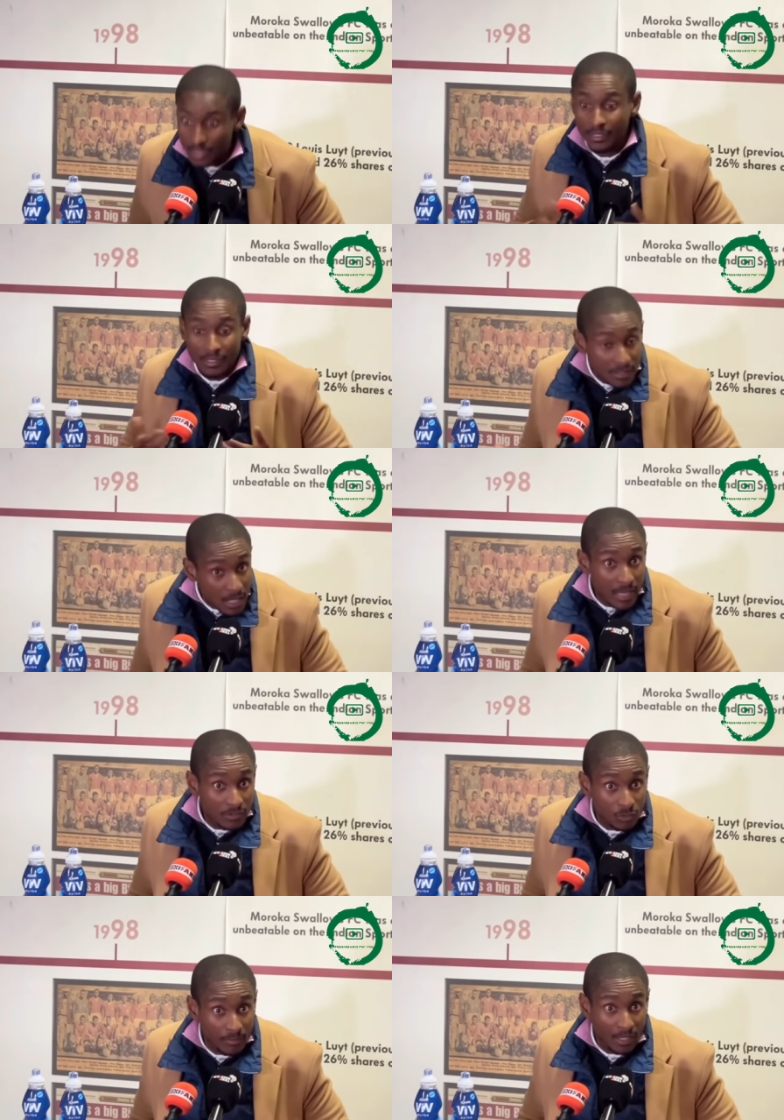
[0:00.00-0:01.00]
He still has
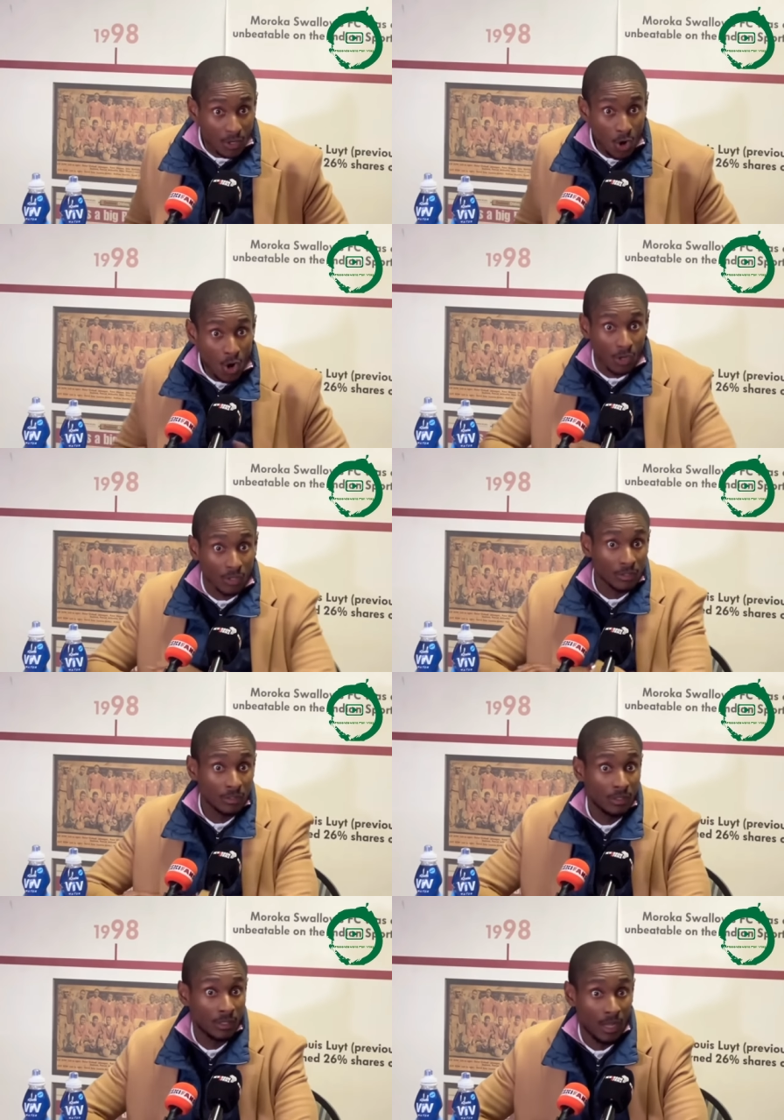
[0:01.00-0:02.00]
to make a call,
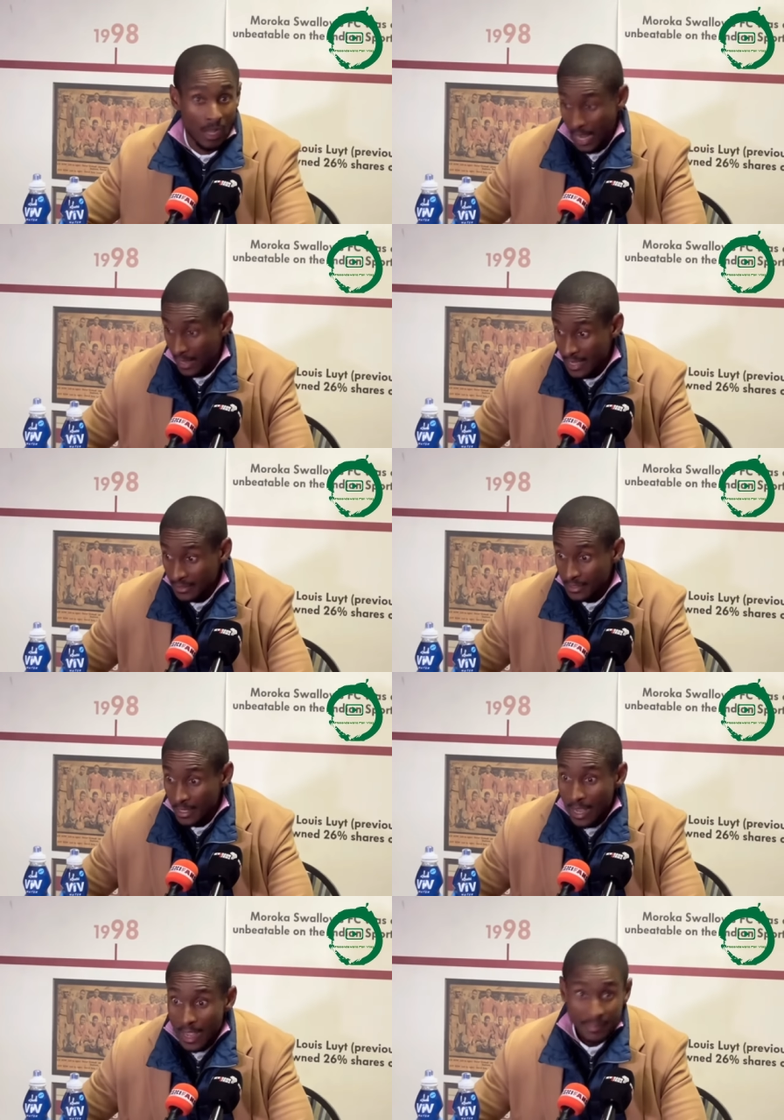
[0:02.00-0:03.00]
and that's
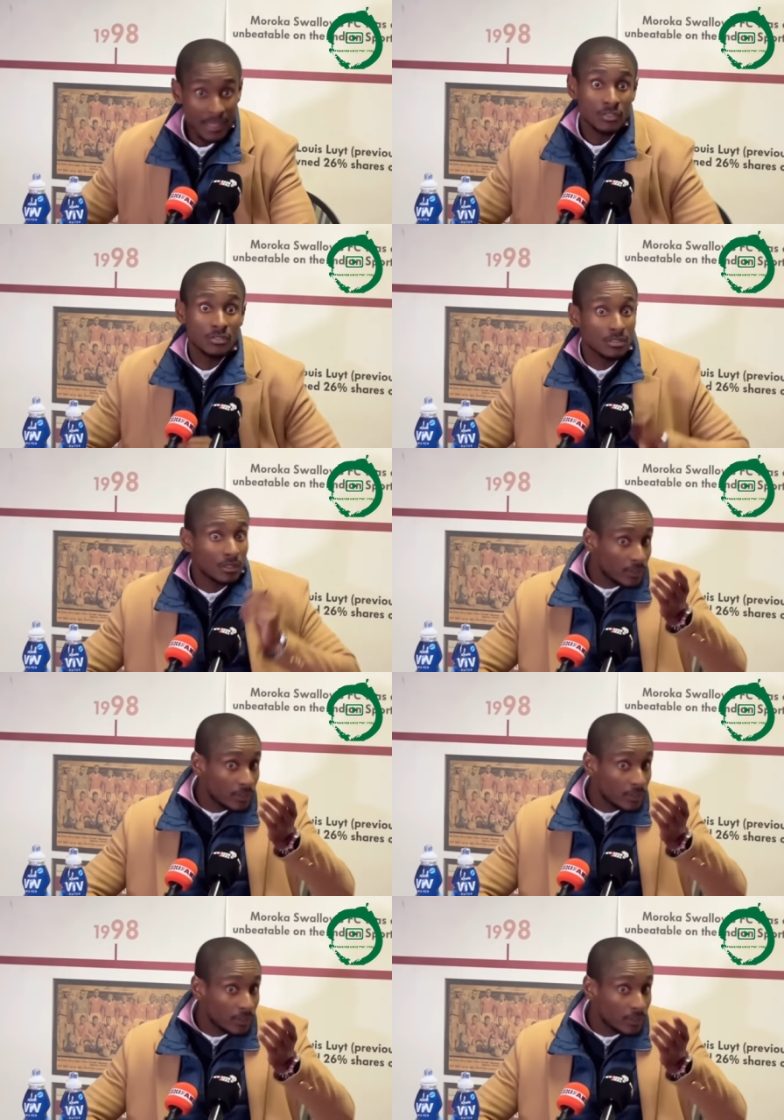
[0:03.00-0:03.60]
and that's.